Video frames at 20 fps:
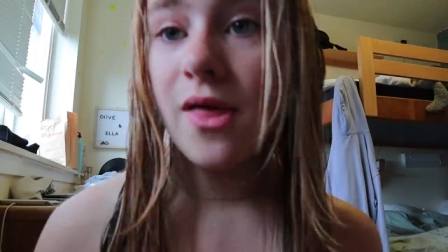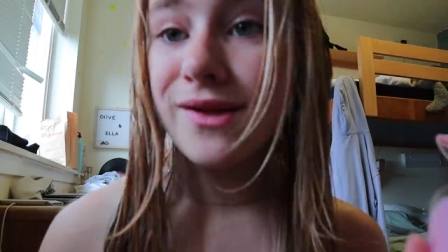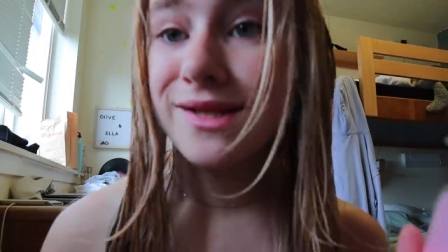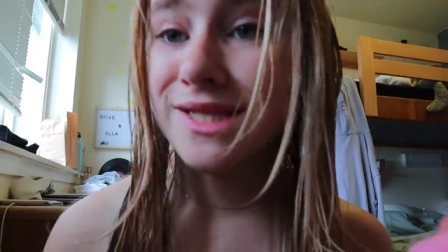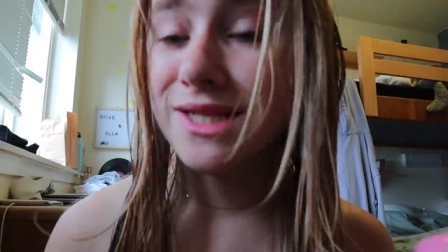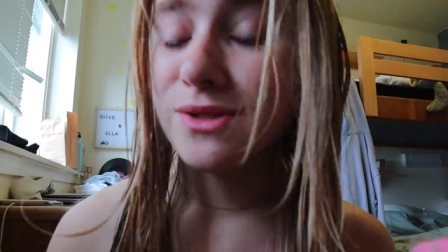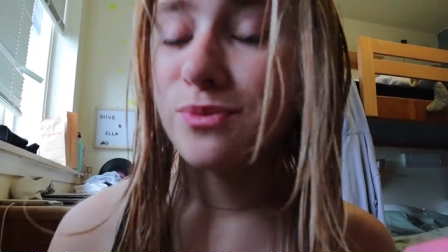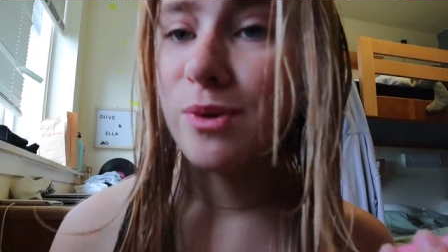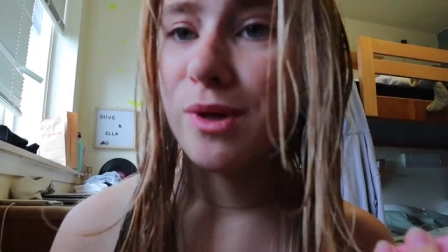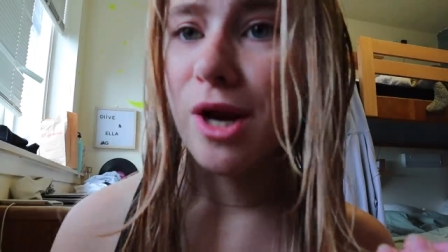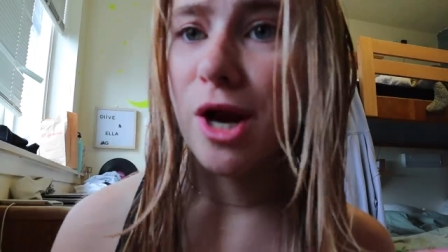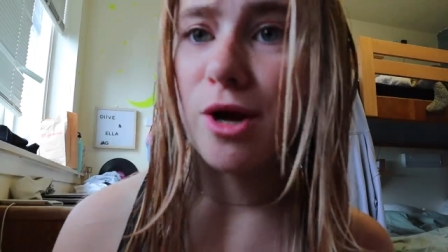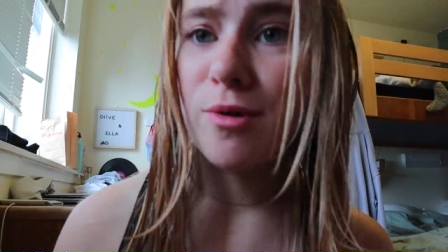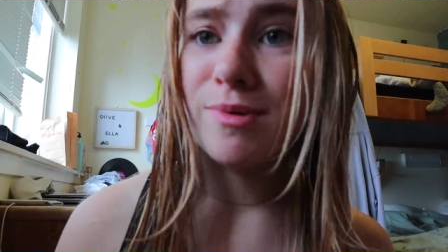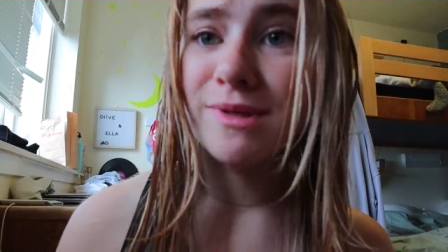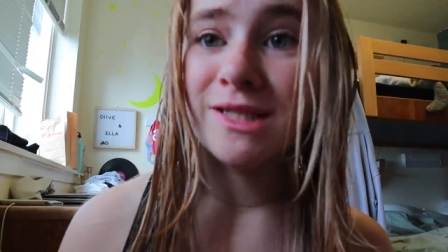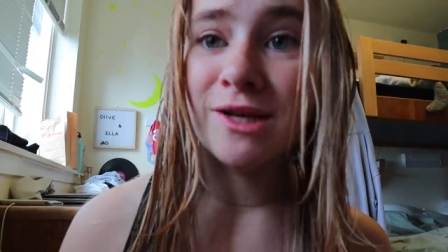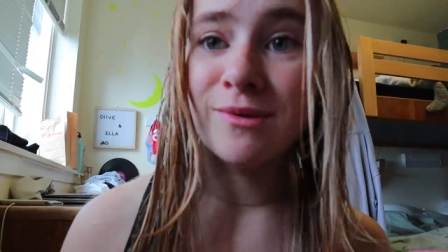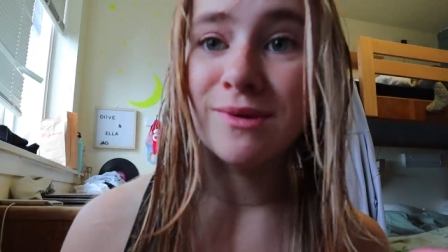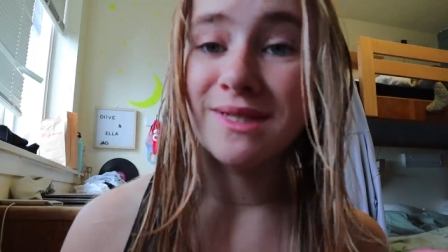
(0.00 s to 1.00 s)
this is 100%
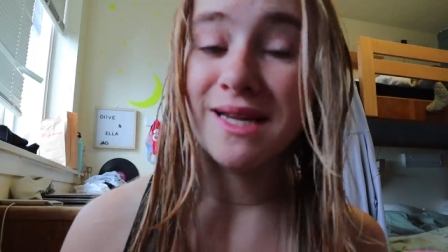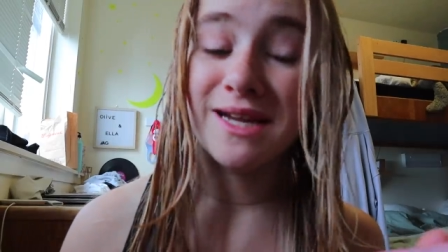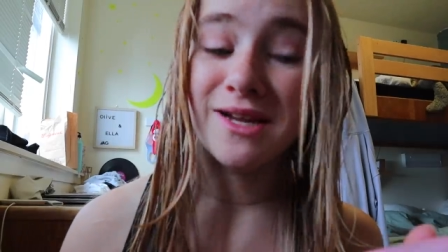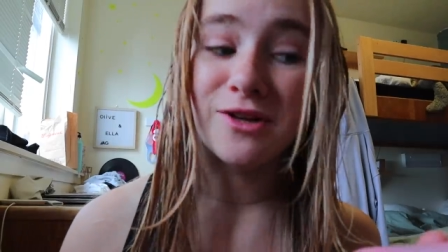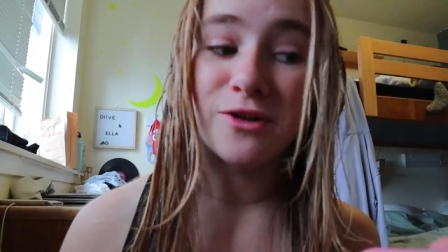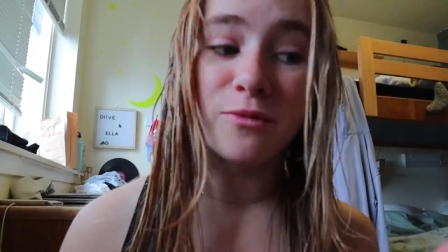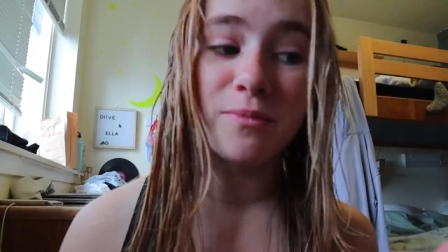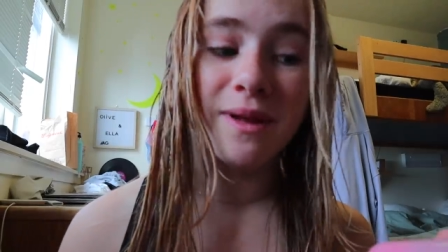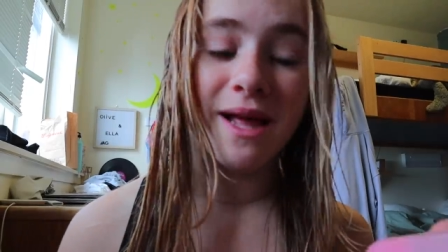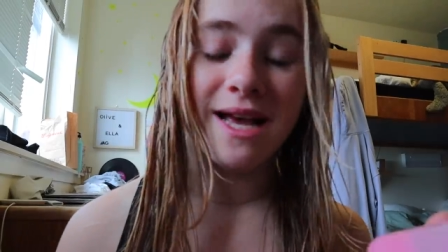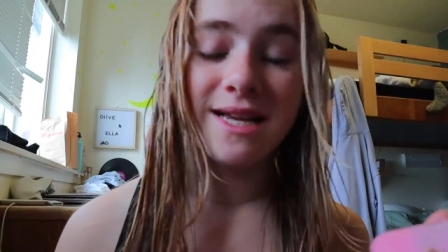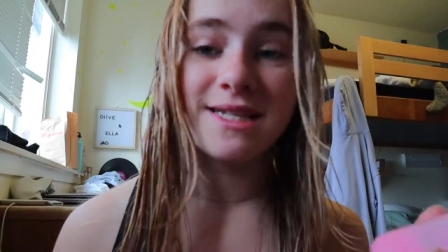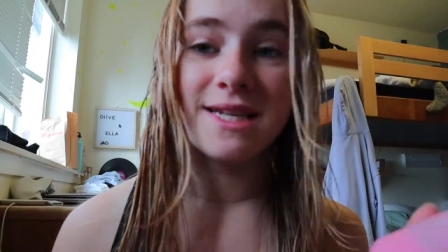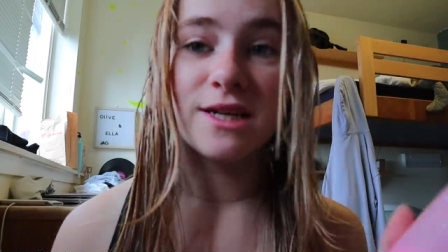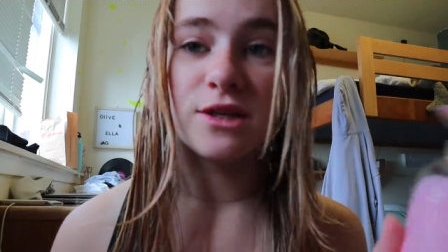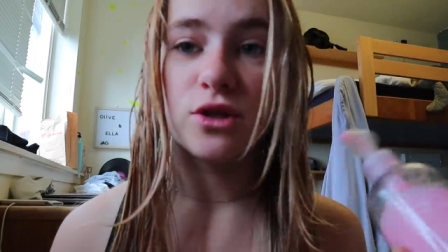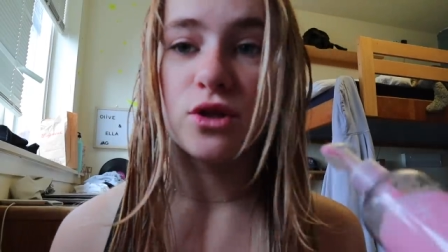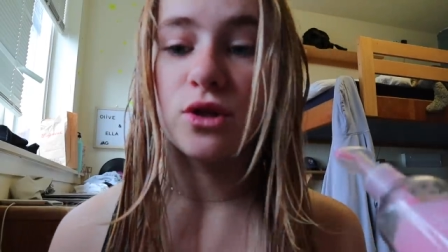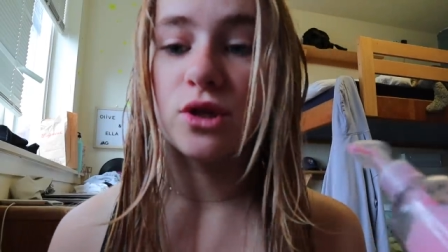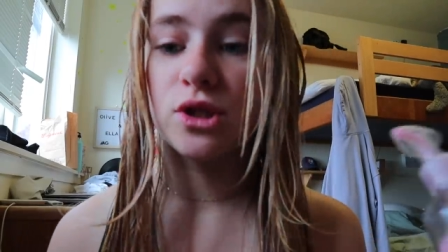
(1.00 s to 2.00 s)
recycled
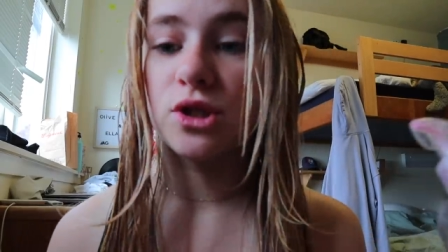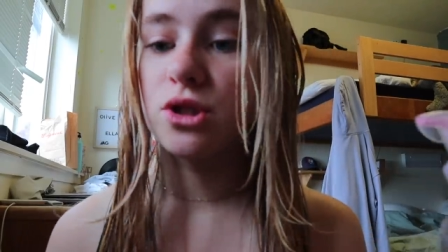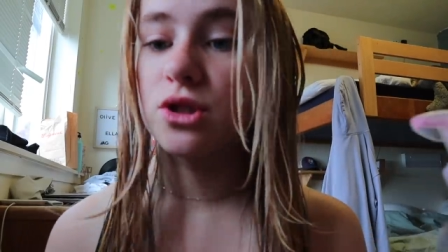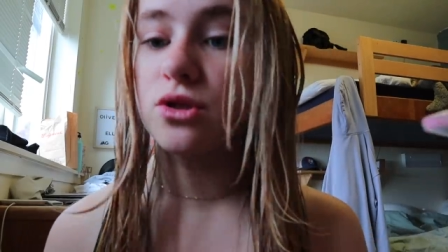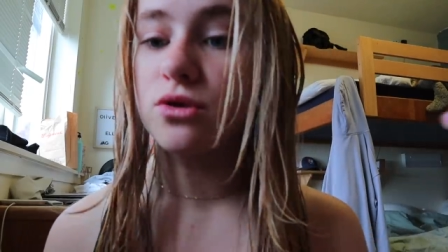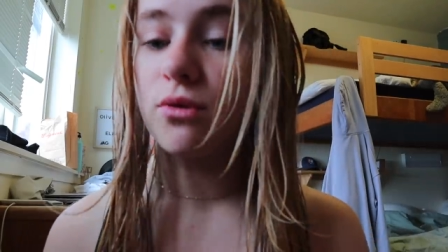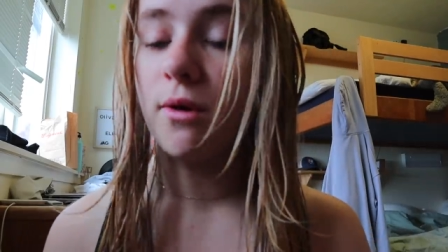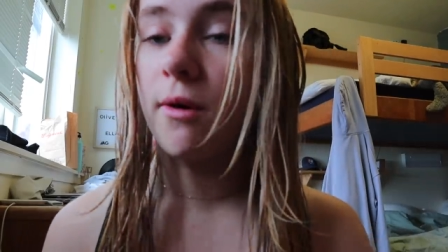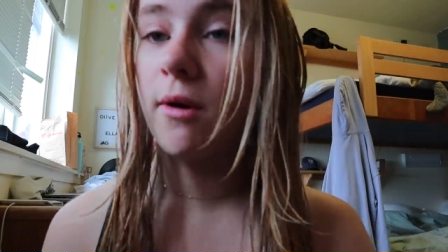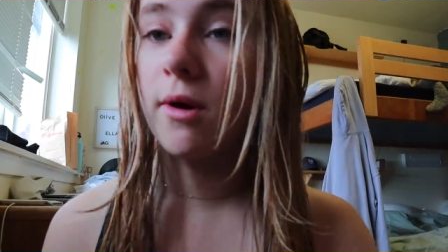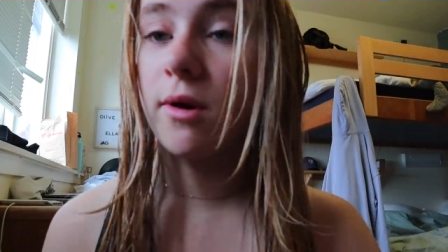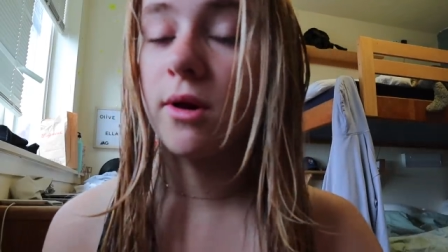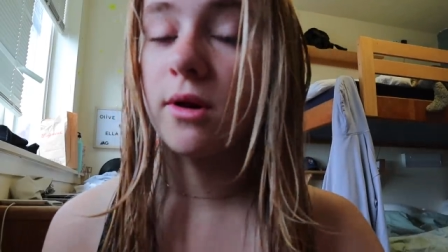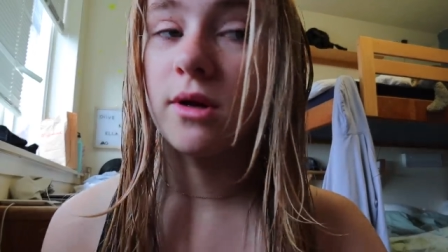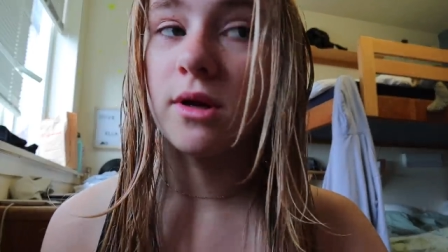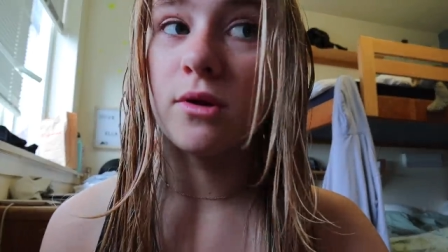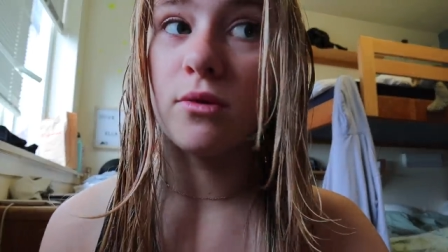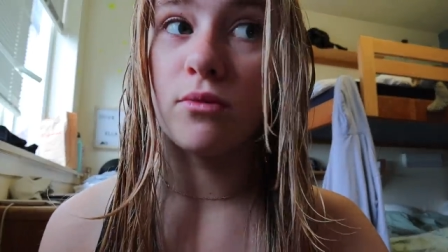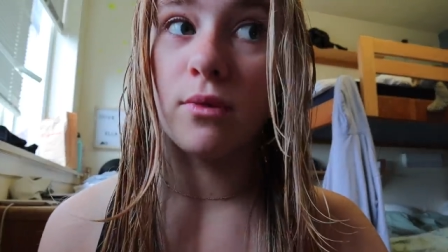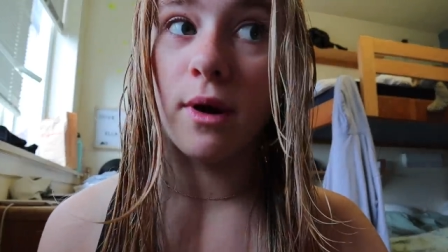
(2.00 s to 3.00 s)
plastic, so you could just throw it
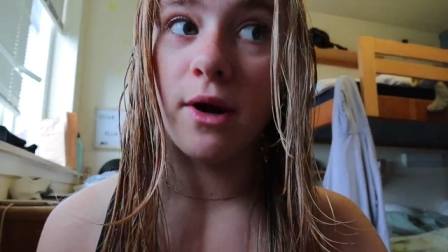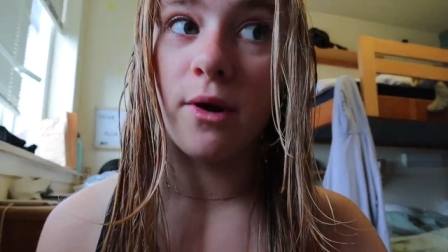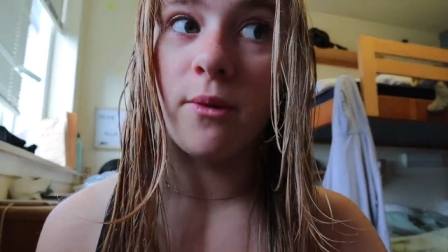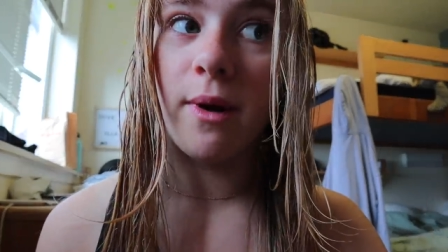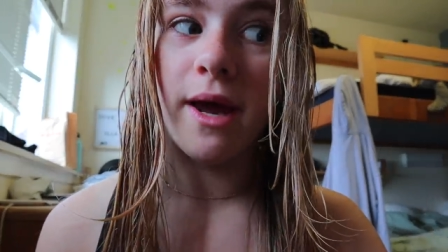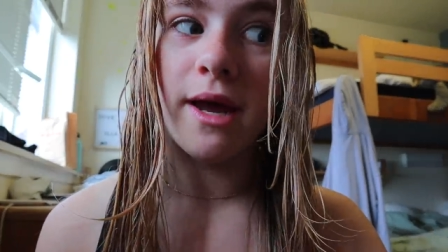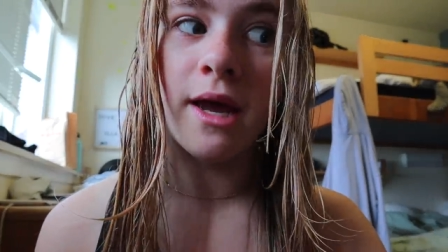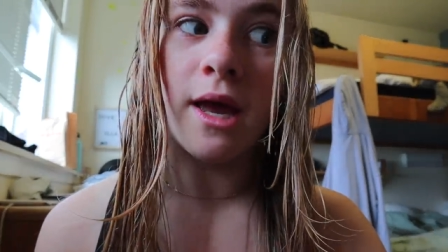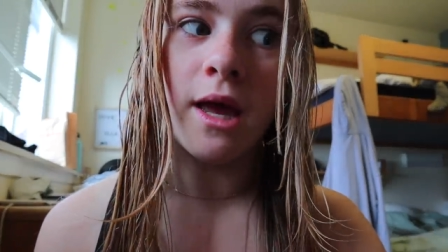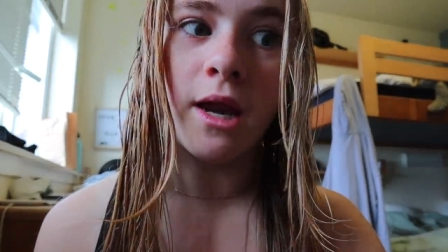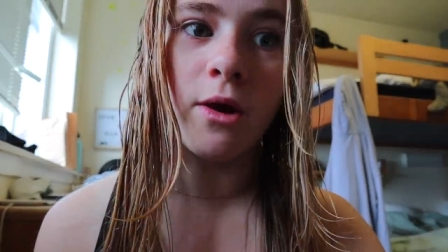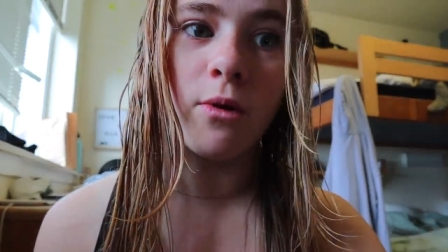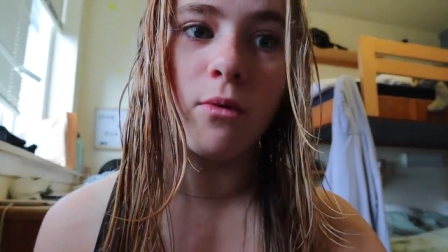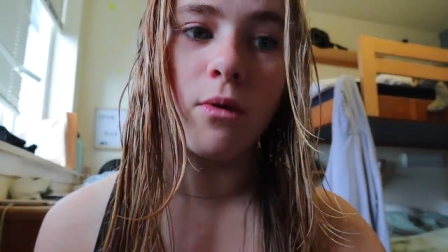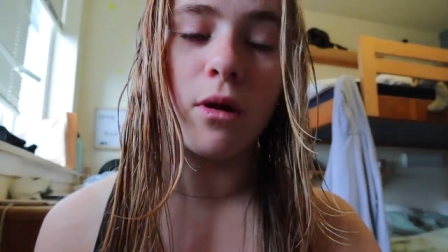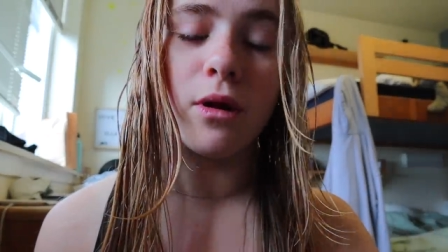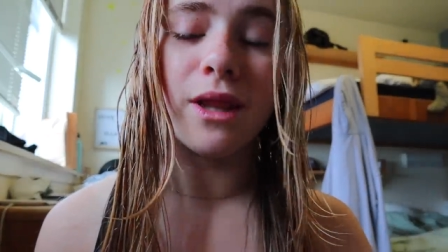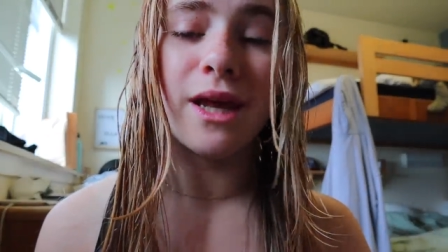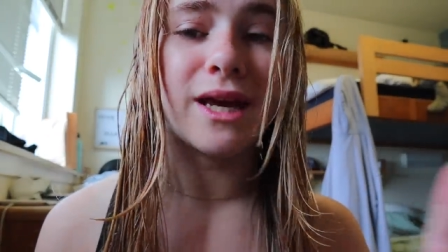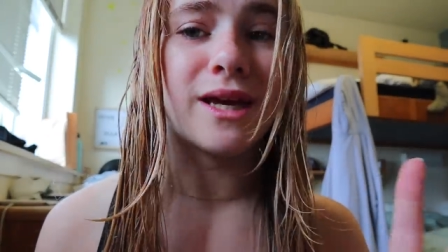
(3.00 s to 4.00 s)
right away and it
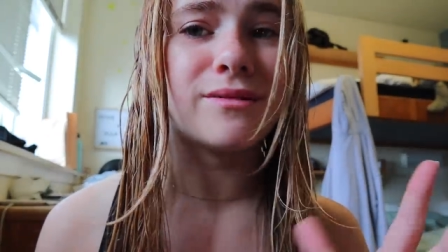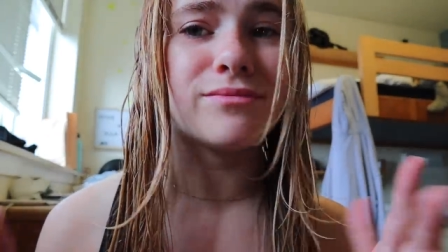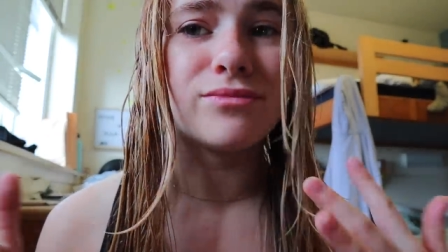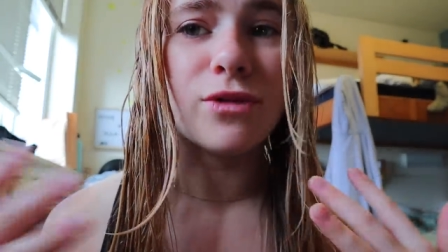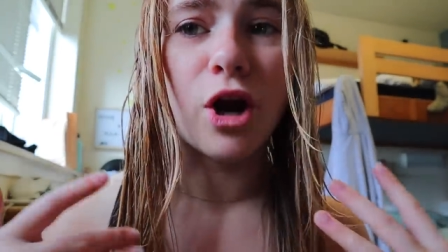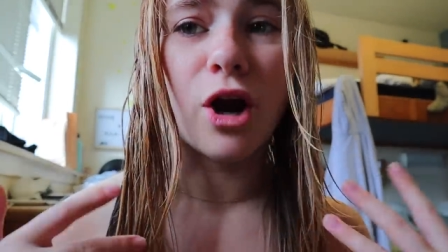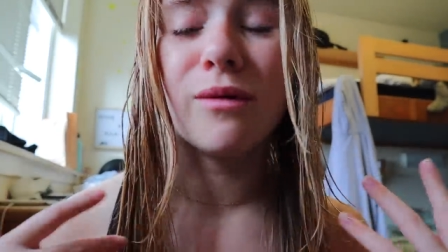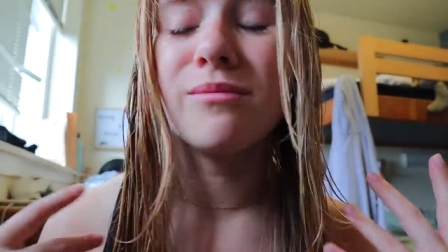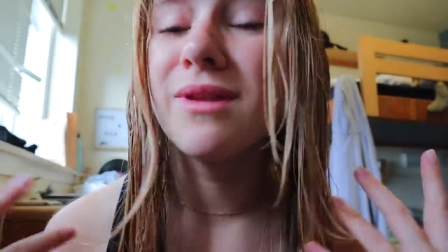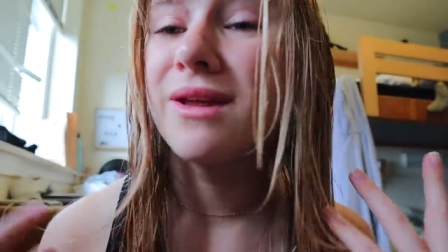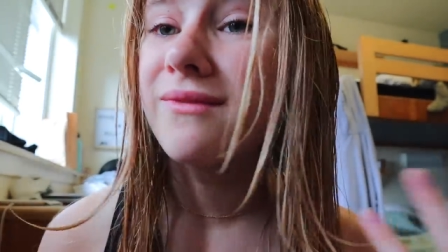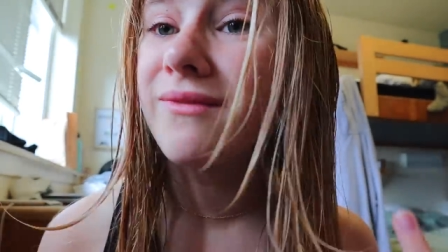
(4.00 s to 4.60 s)
won't like harm the